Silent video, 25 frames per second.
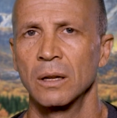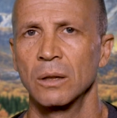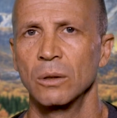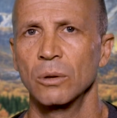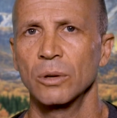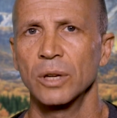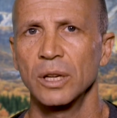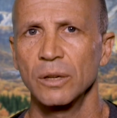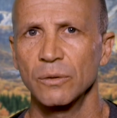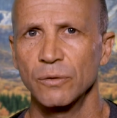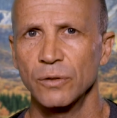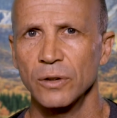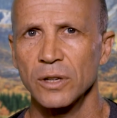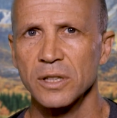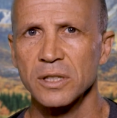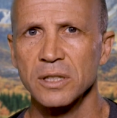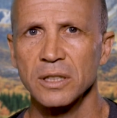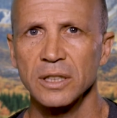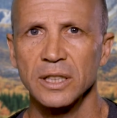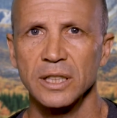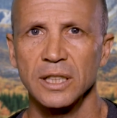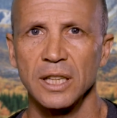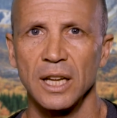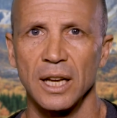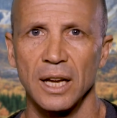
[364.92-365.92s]
Looking
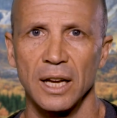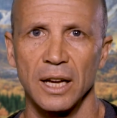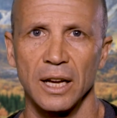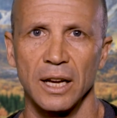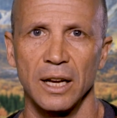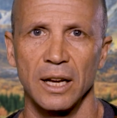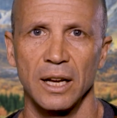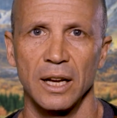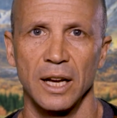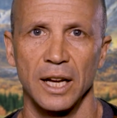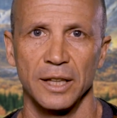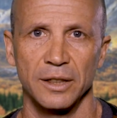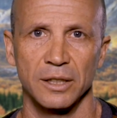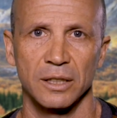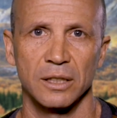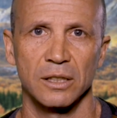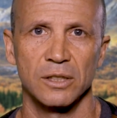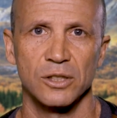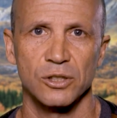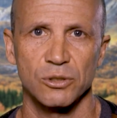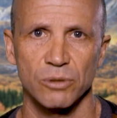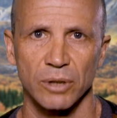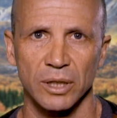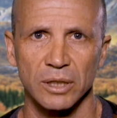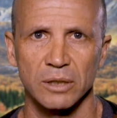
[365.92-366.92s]
firstly at the
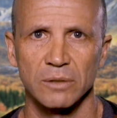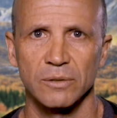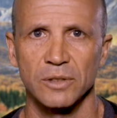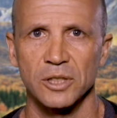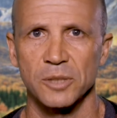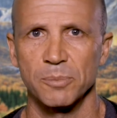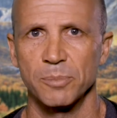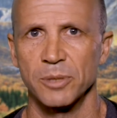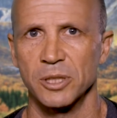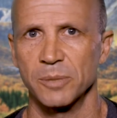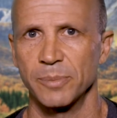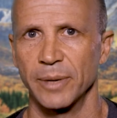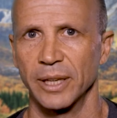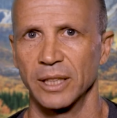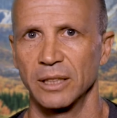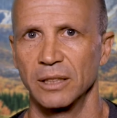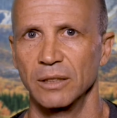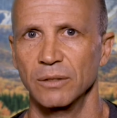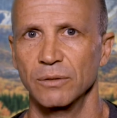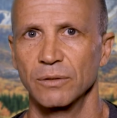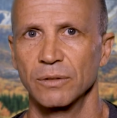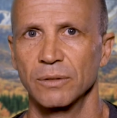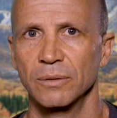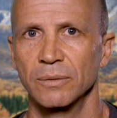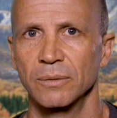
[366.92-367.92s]
constructivist
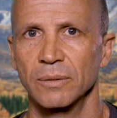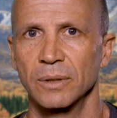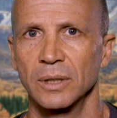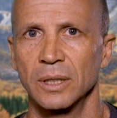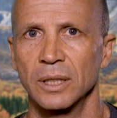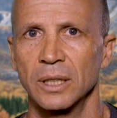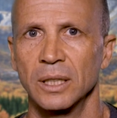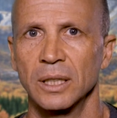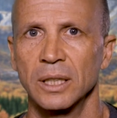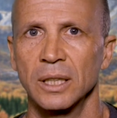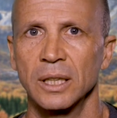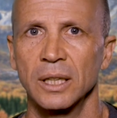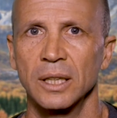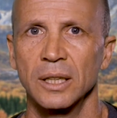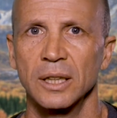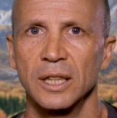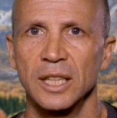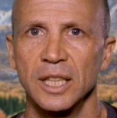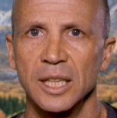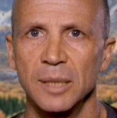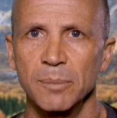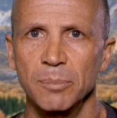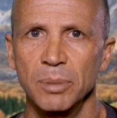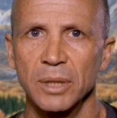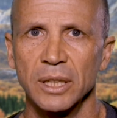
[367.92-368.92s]
perspective,
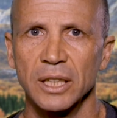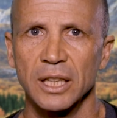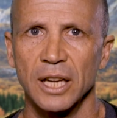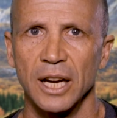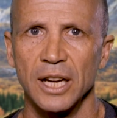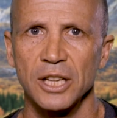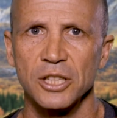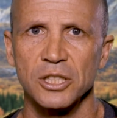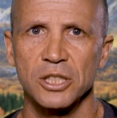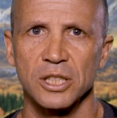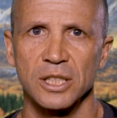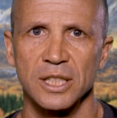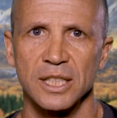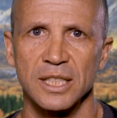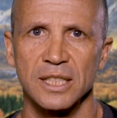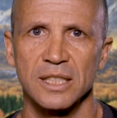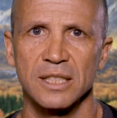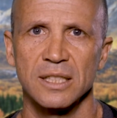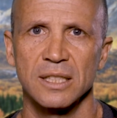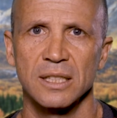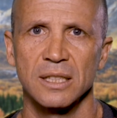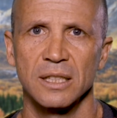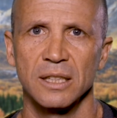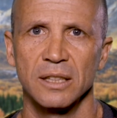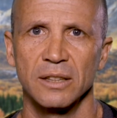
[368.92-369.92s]
the implication
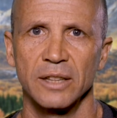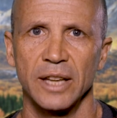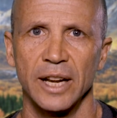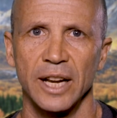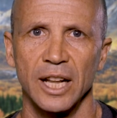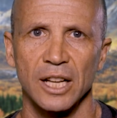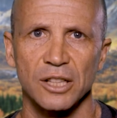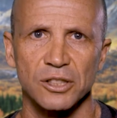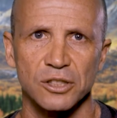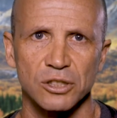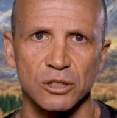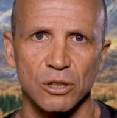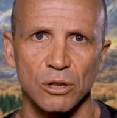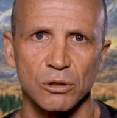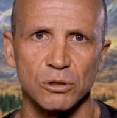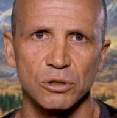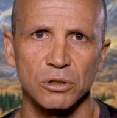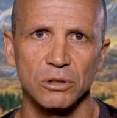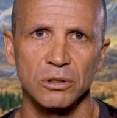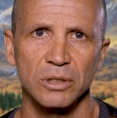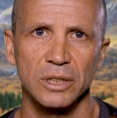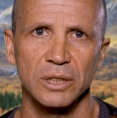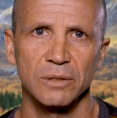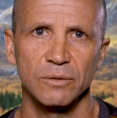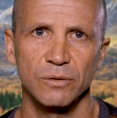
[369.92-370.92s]
is that our
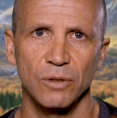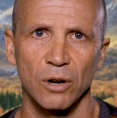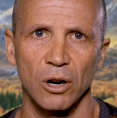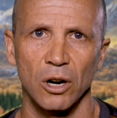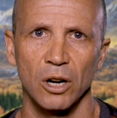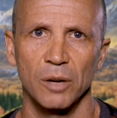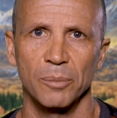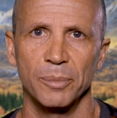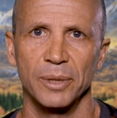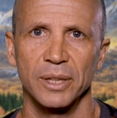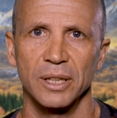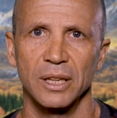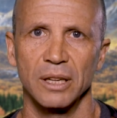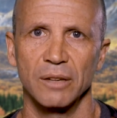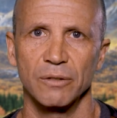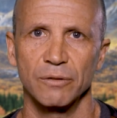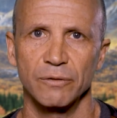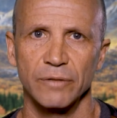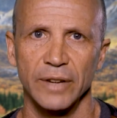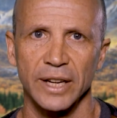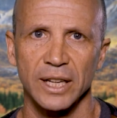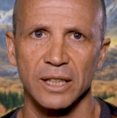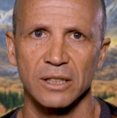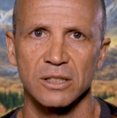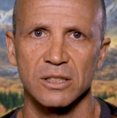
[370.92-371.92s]
social environment
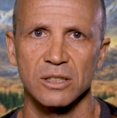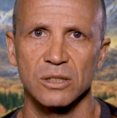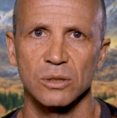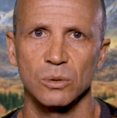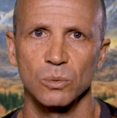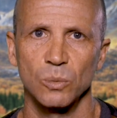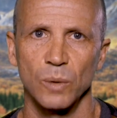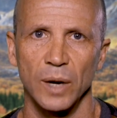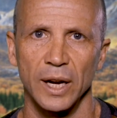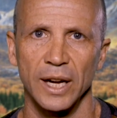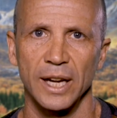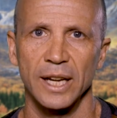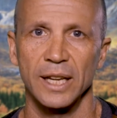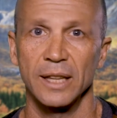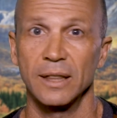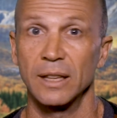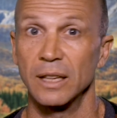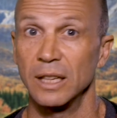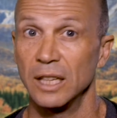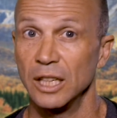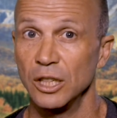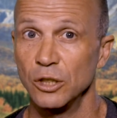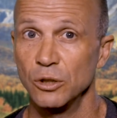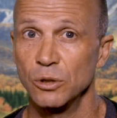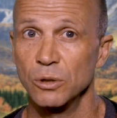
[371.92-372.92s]
affects the way
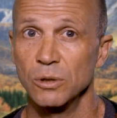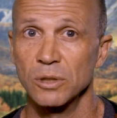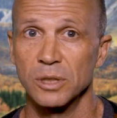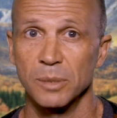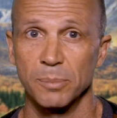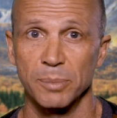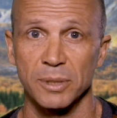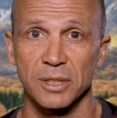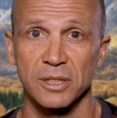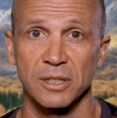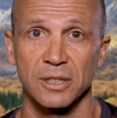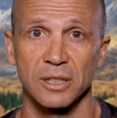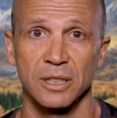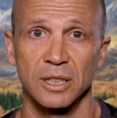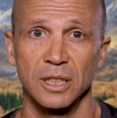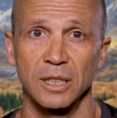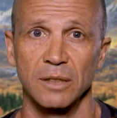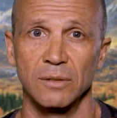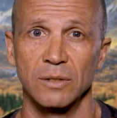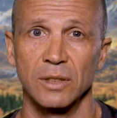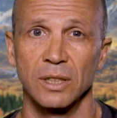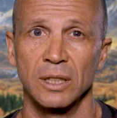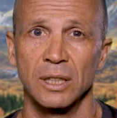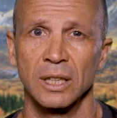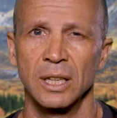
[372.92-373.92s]
that issues are
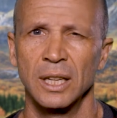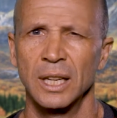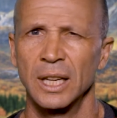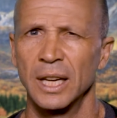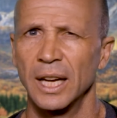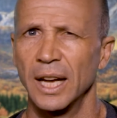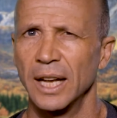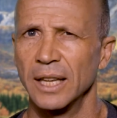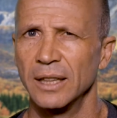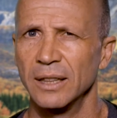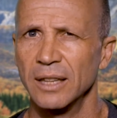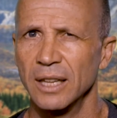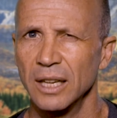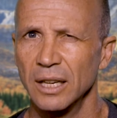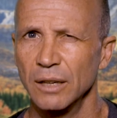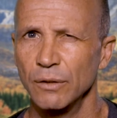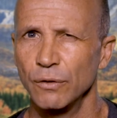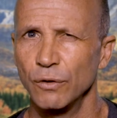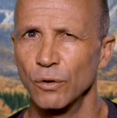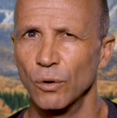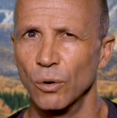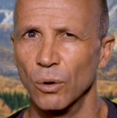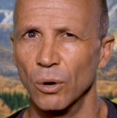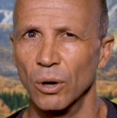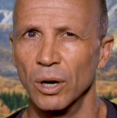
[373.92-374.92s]
perceived, and
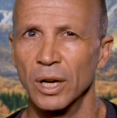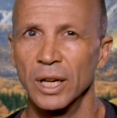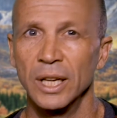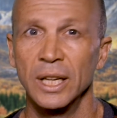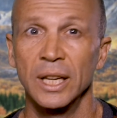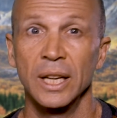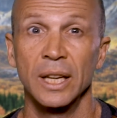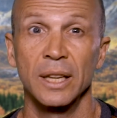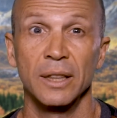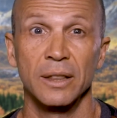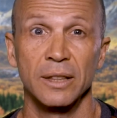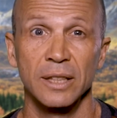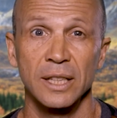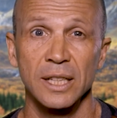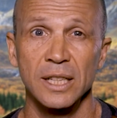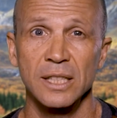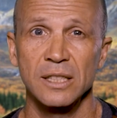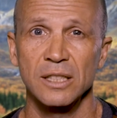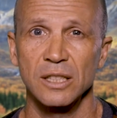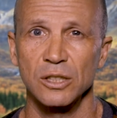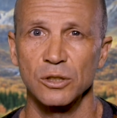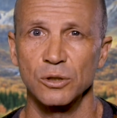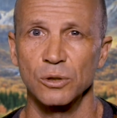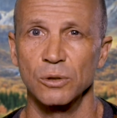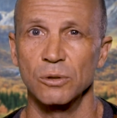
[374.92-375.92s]
therefore
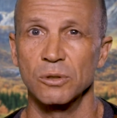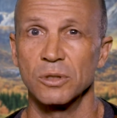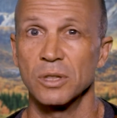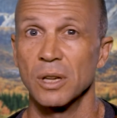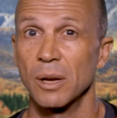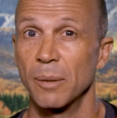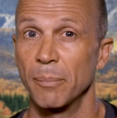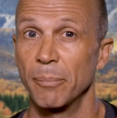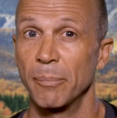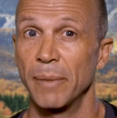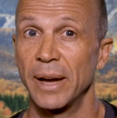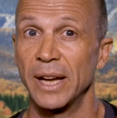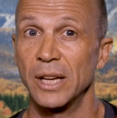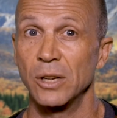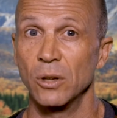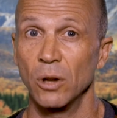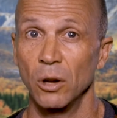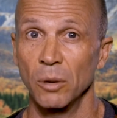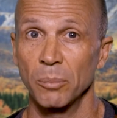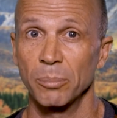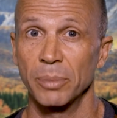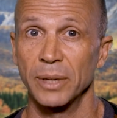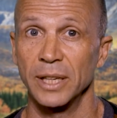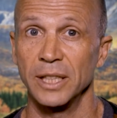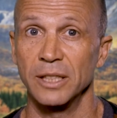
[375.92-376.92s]
these issues may
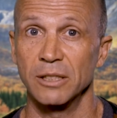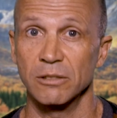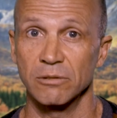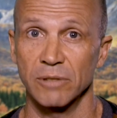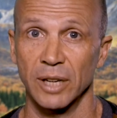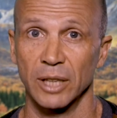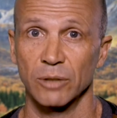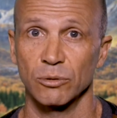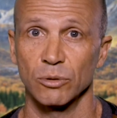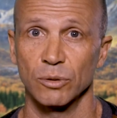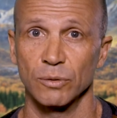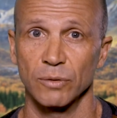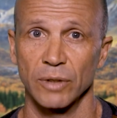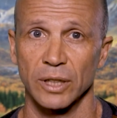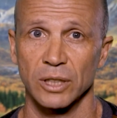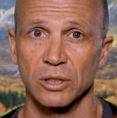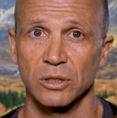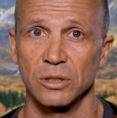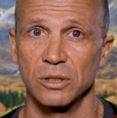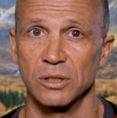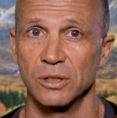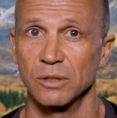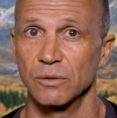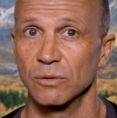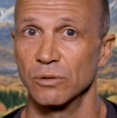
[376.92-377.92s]
not be direct
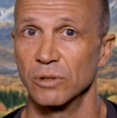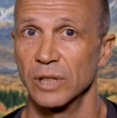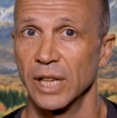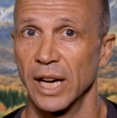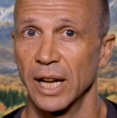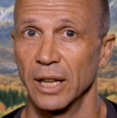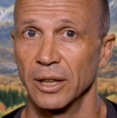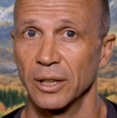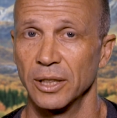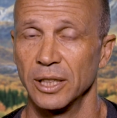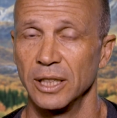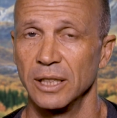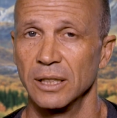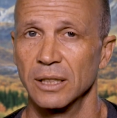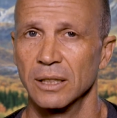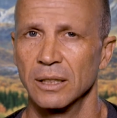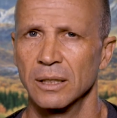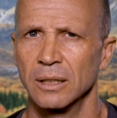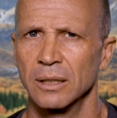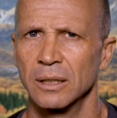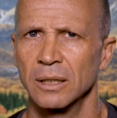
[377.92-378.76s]
reflections of reality.